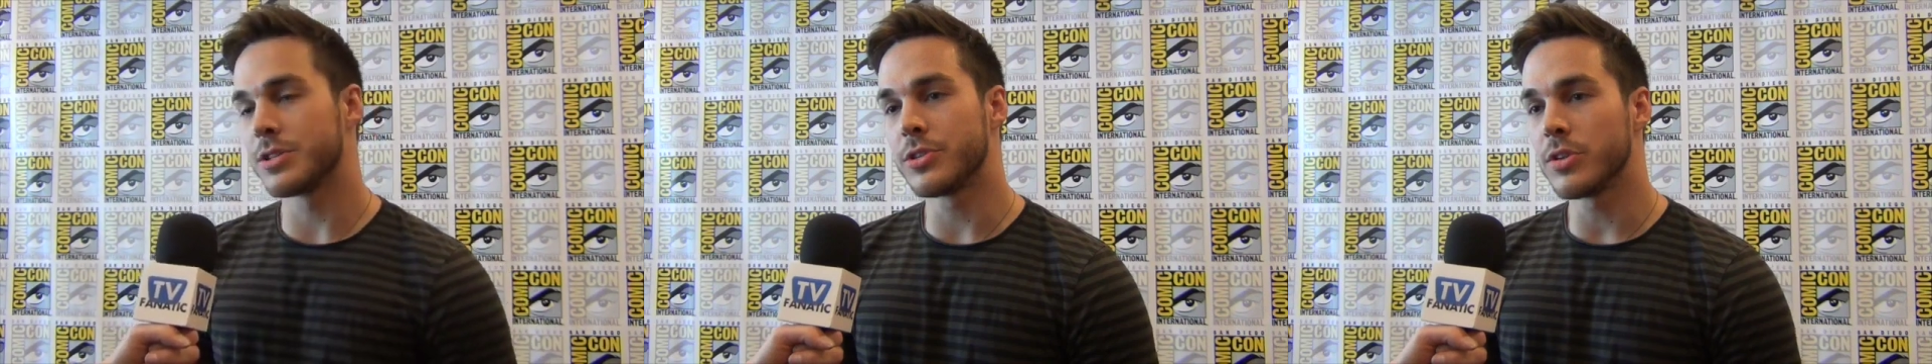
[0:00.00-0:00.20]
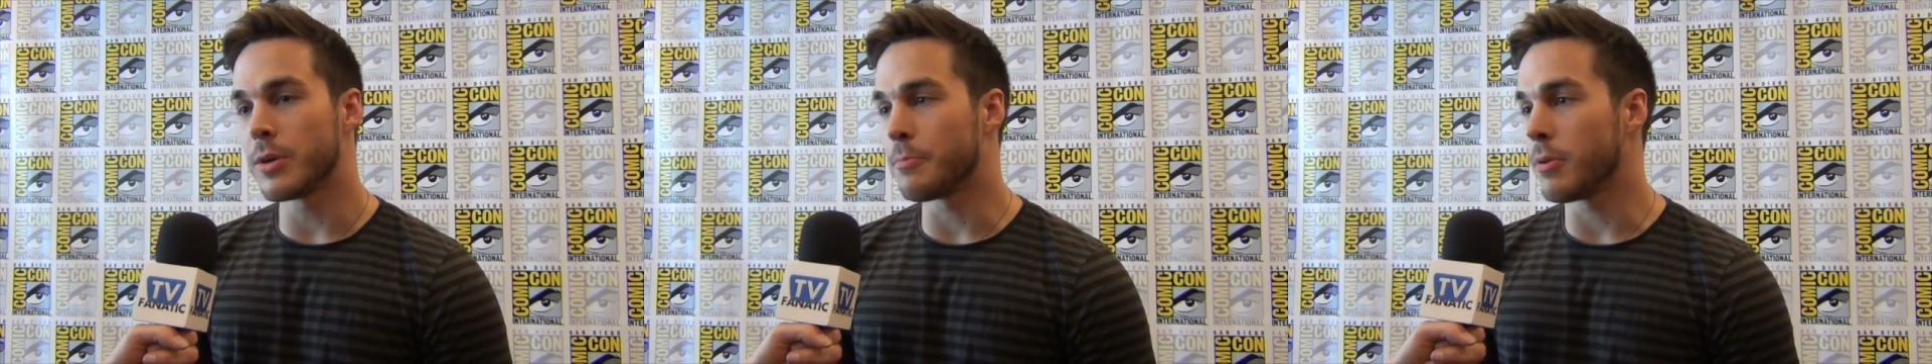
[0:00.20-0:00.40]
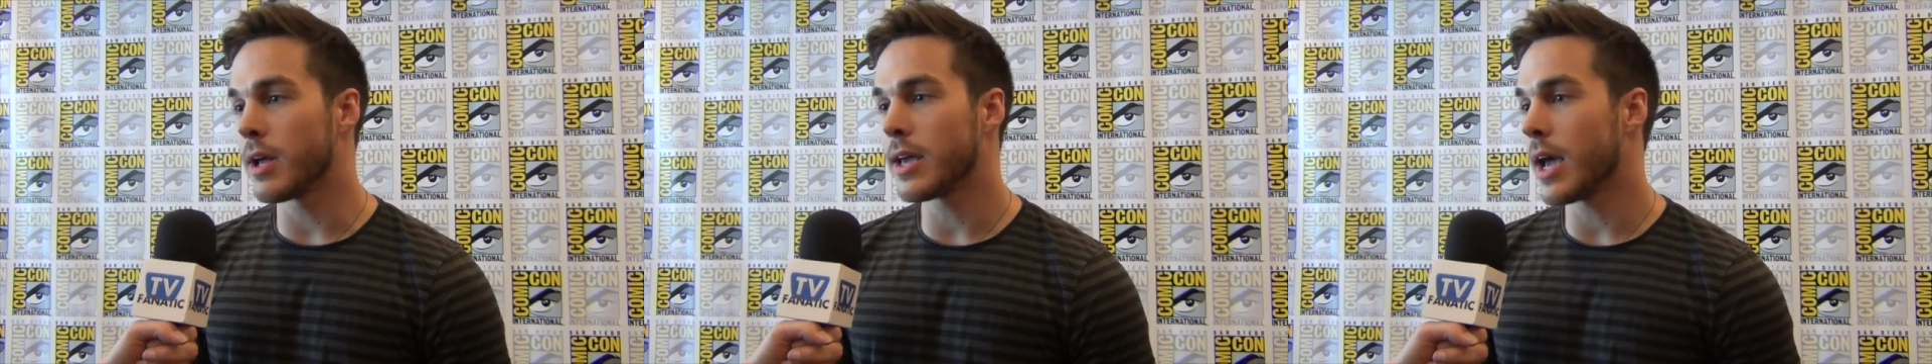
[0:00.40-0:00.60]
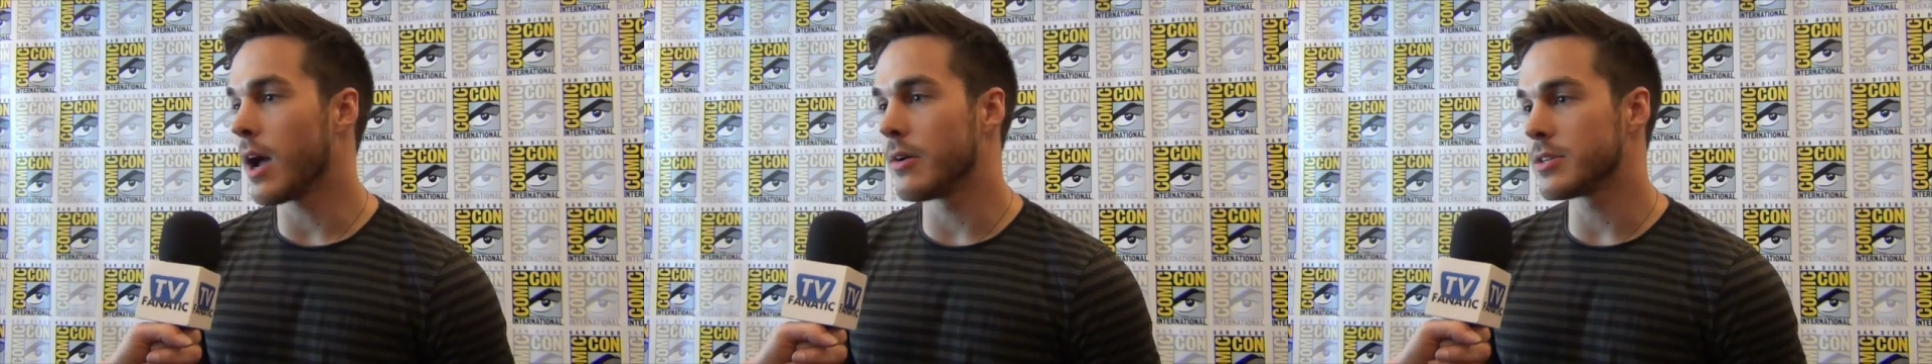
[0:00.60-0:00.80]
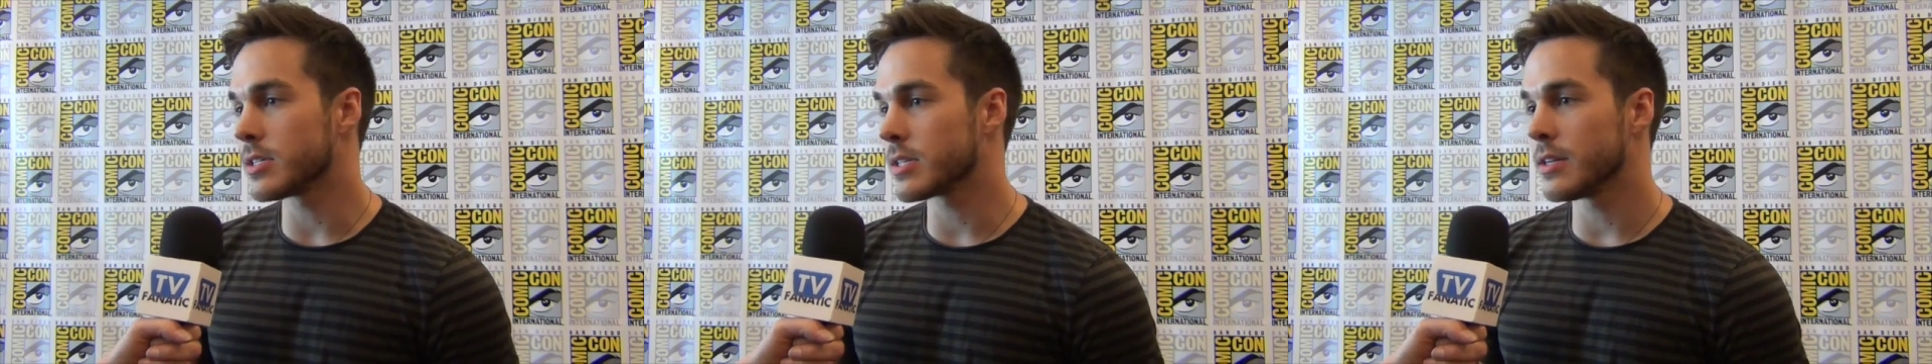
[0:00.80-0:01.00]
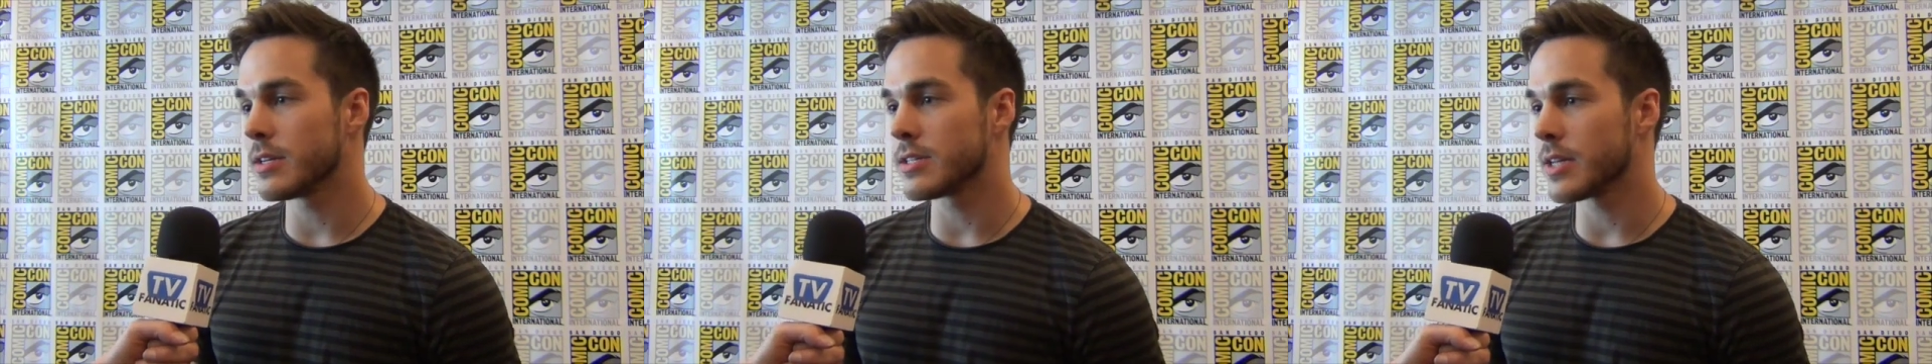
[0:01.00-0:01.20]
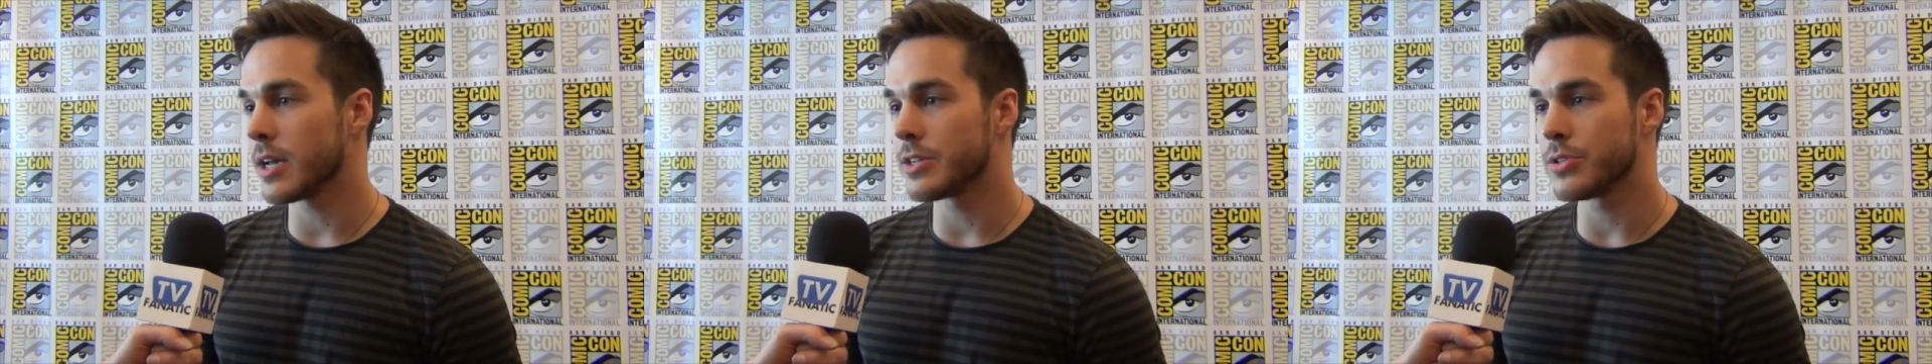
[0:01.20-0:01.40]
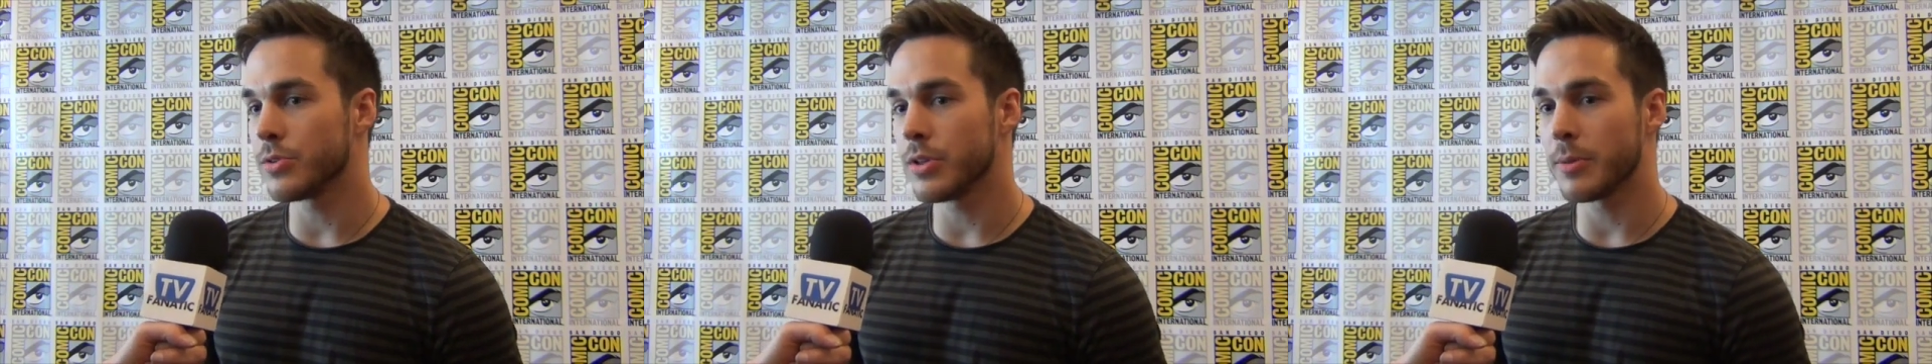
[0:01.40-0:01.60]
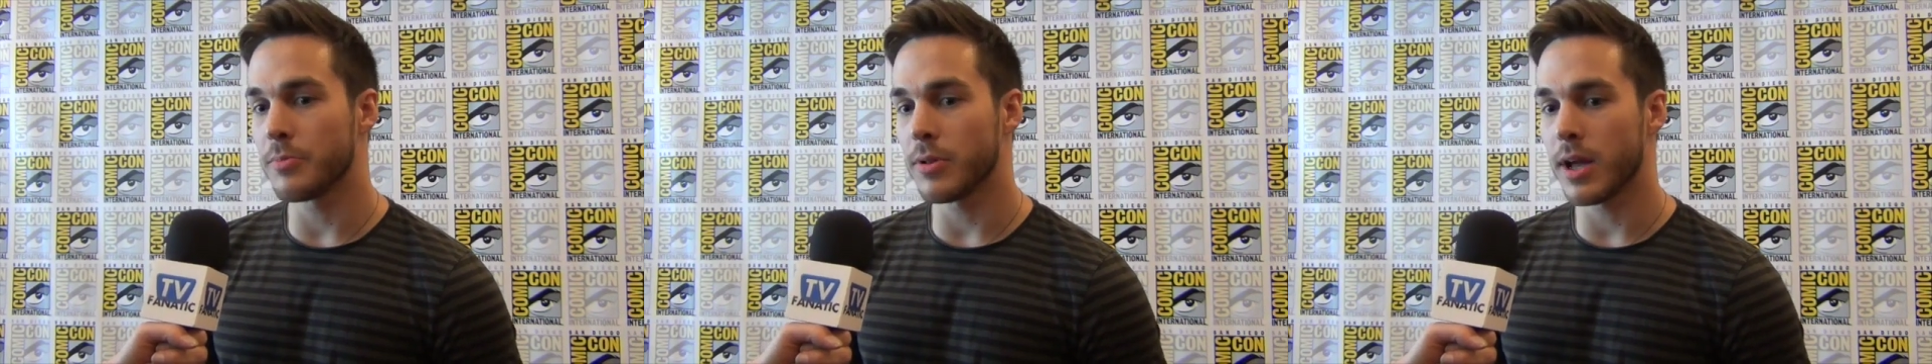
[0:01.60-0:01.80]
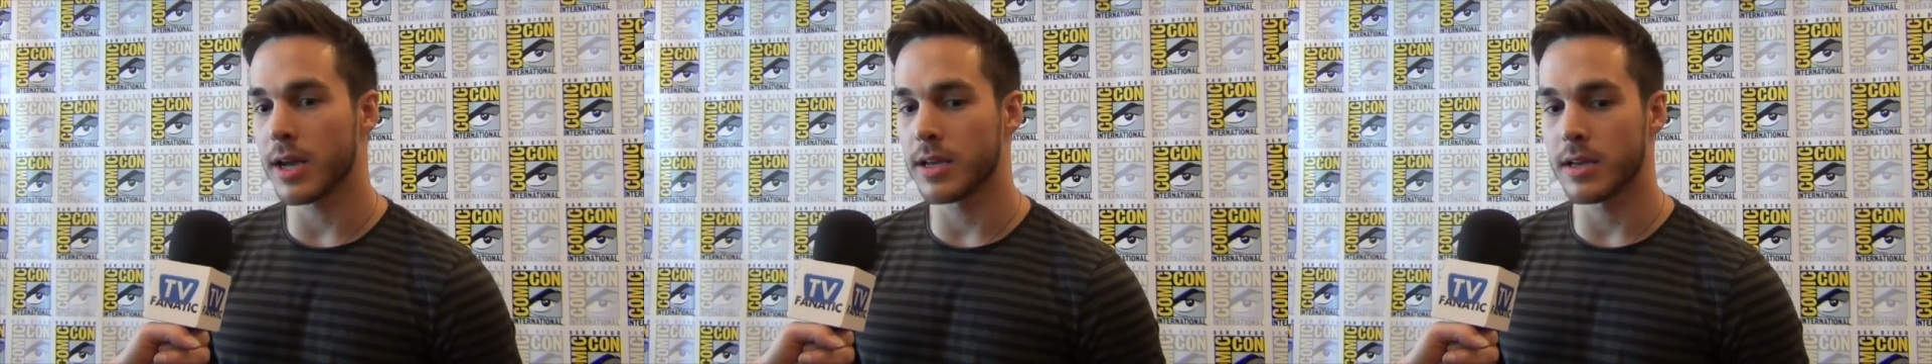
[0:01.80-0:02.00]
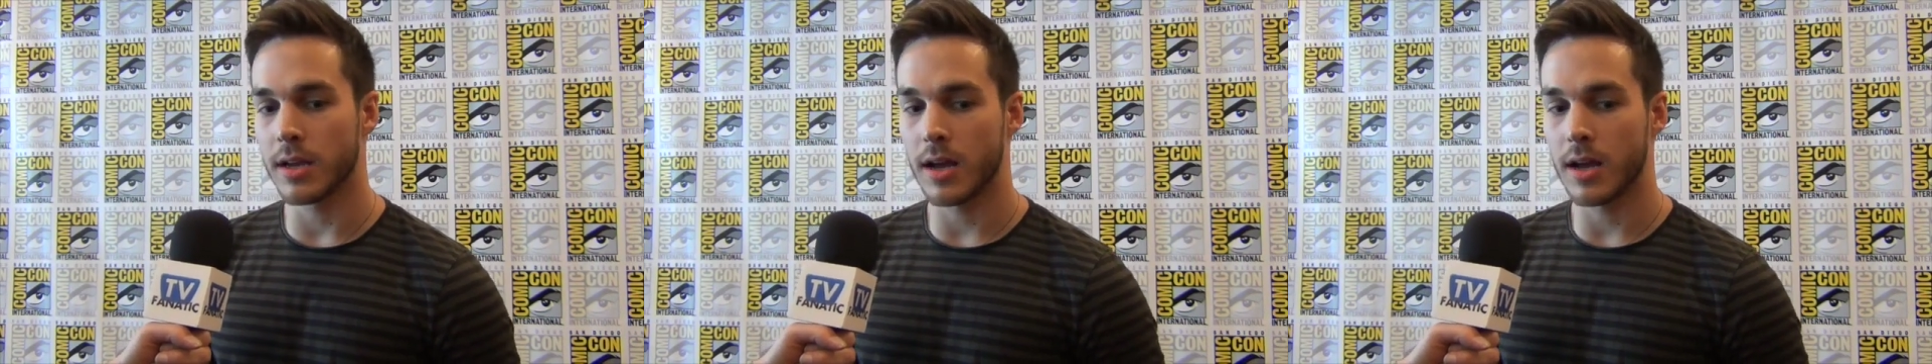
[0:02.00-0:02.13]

Julie, Plec, yeah, I was just gonna say, Julie Plec,